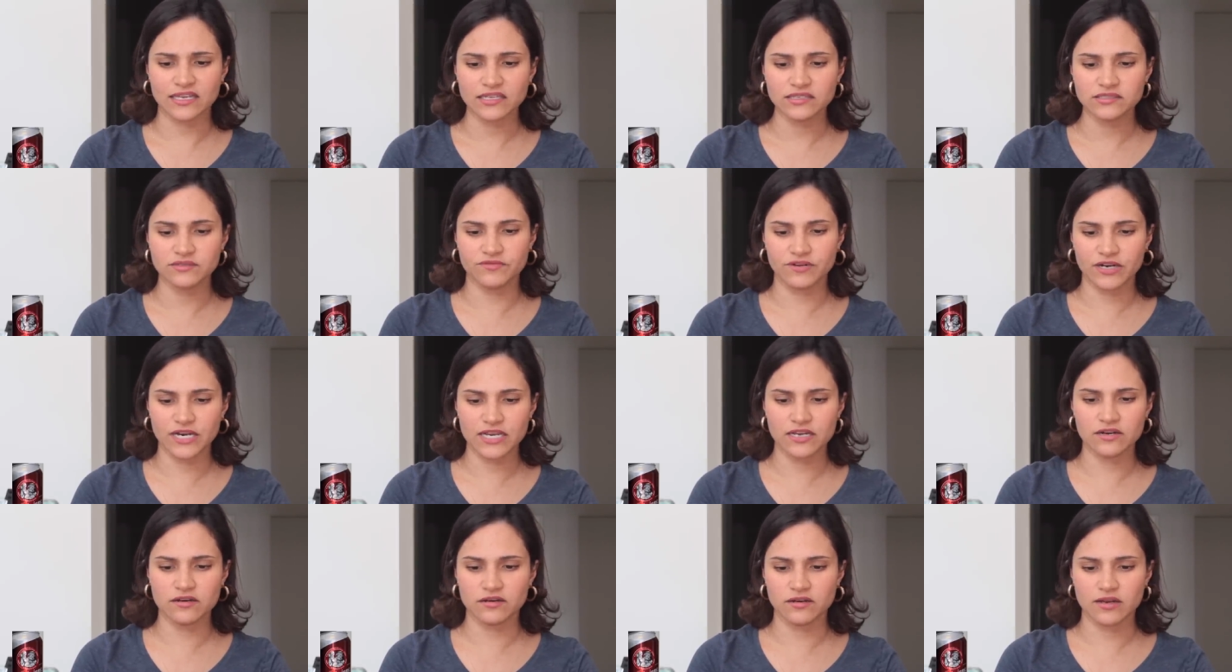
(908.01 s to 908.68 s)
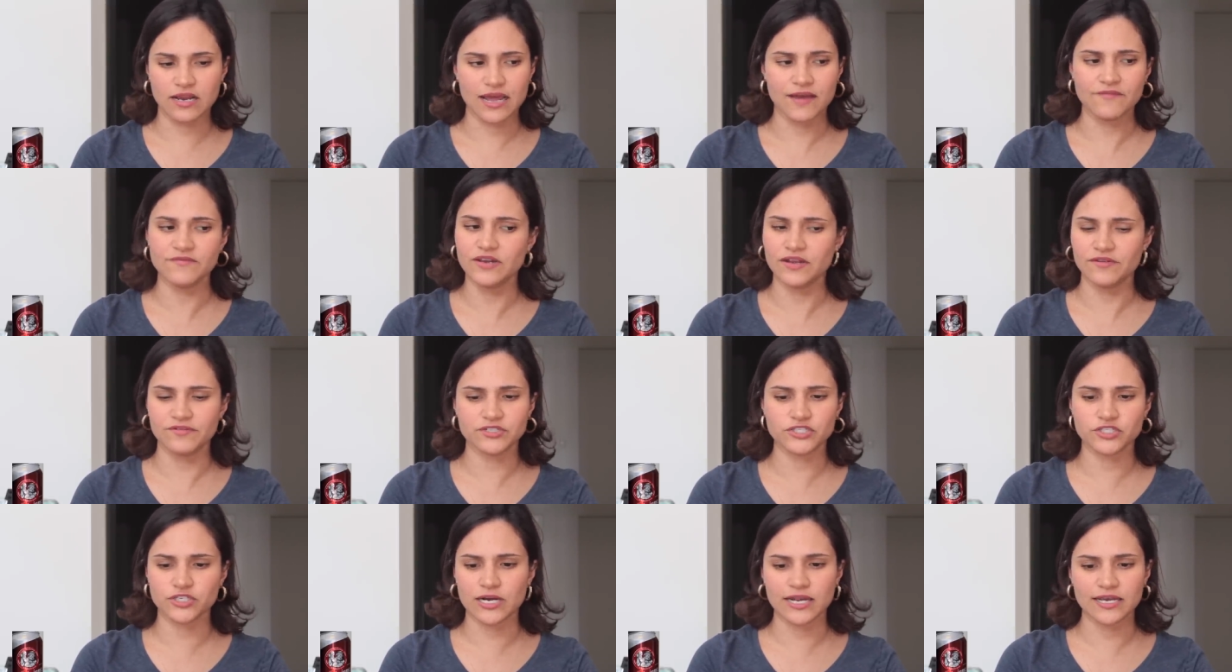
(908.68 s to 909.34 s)
It's very good. I've
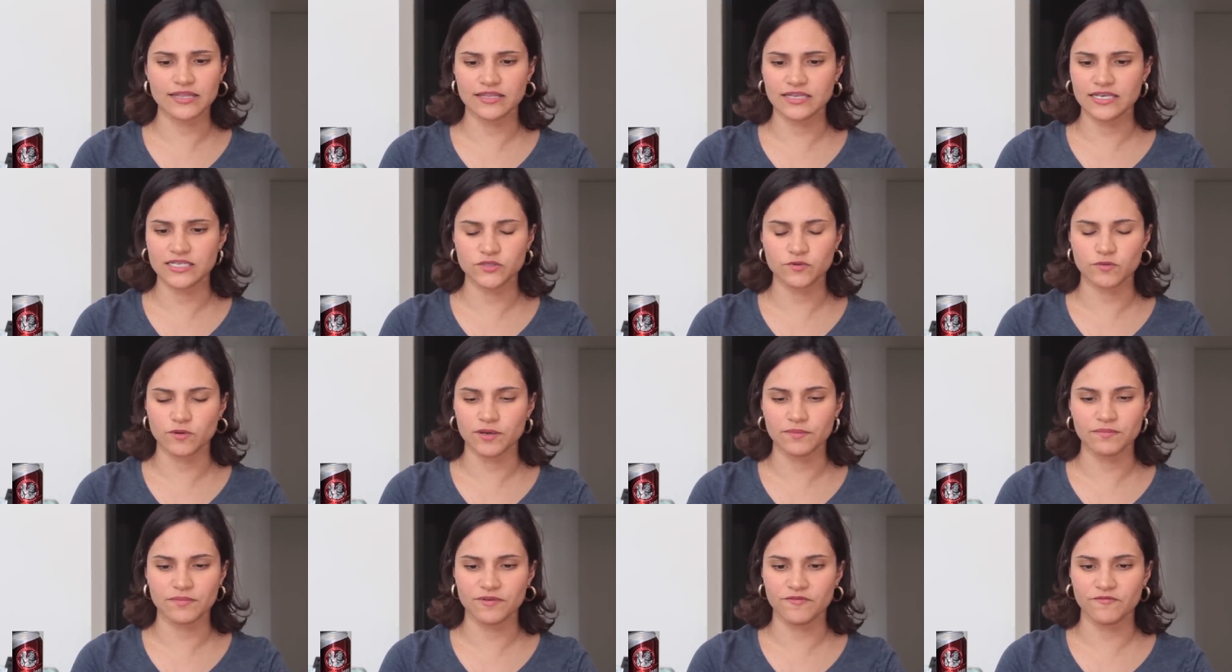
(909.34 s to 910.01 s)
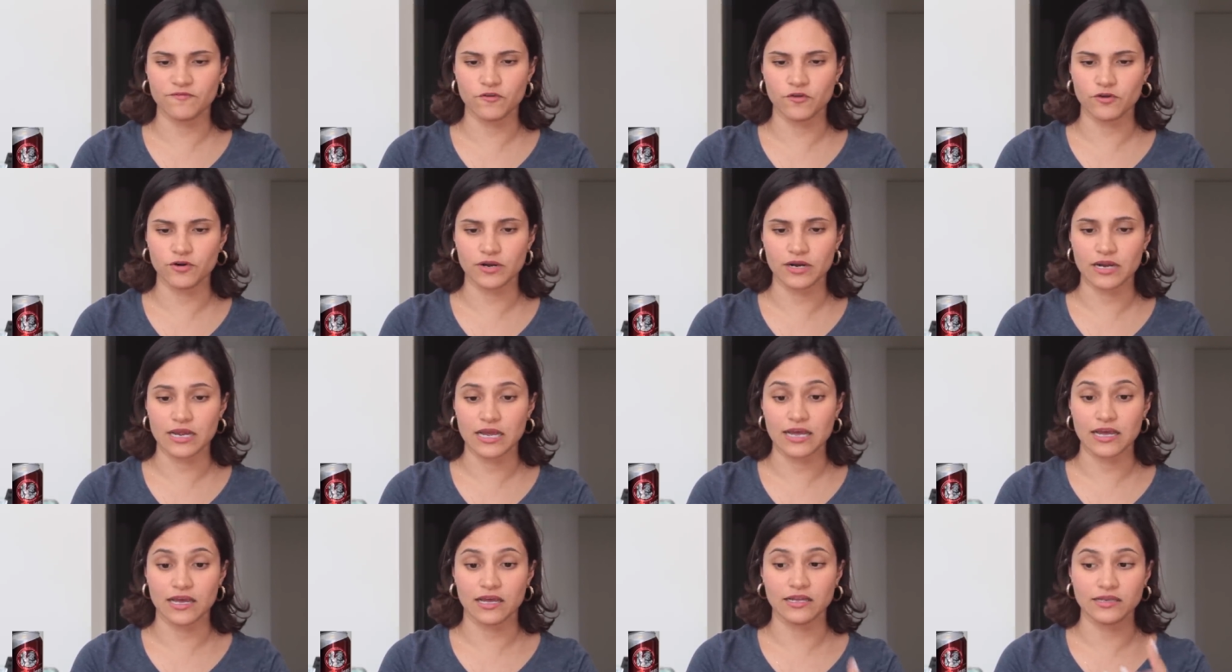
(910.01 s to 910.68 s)
never tried this one before,
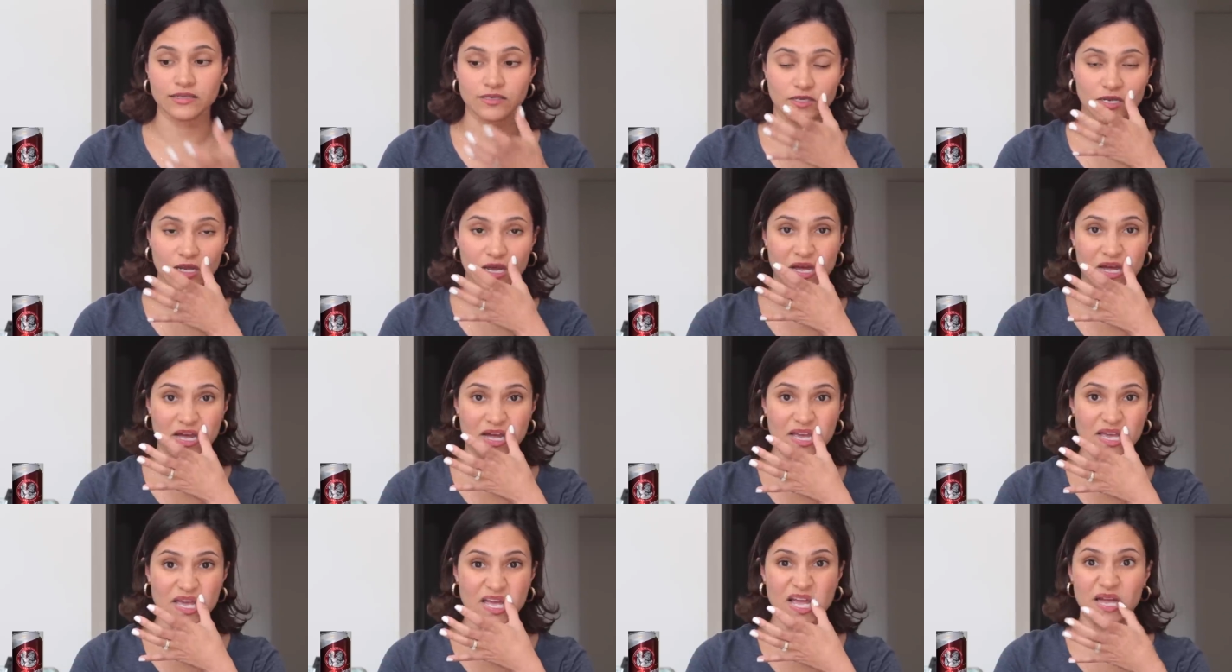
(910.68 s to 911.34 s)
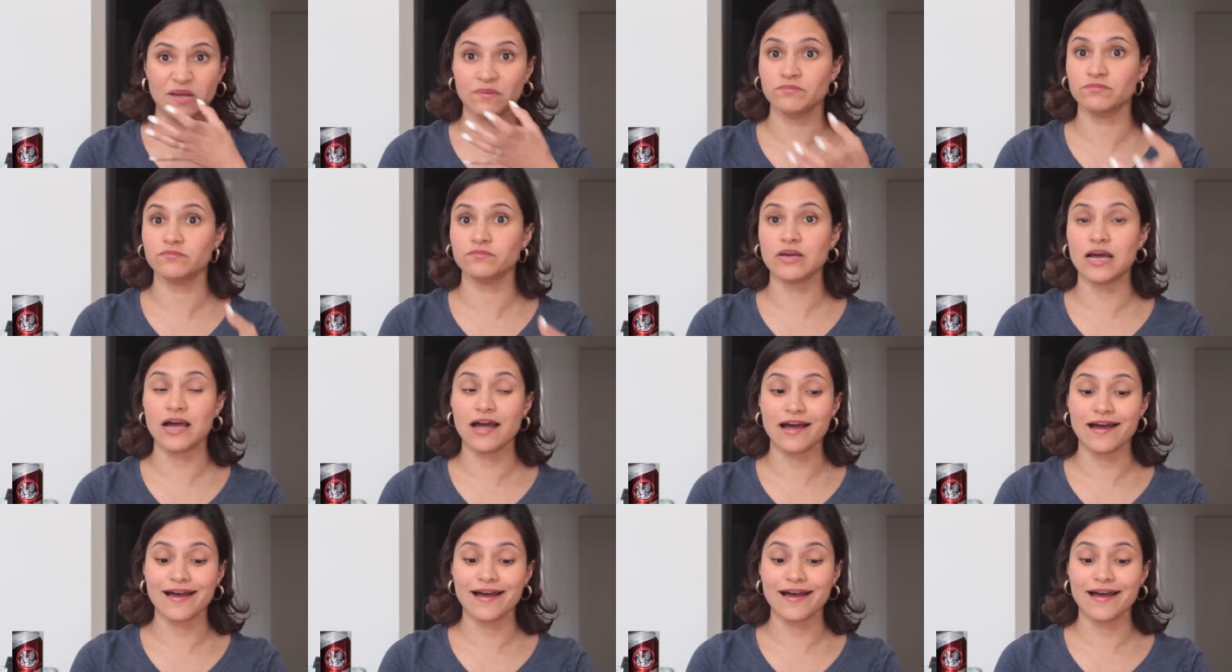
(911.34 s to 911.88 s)
and I am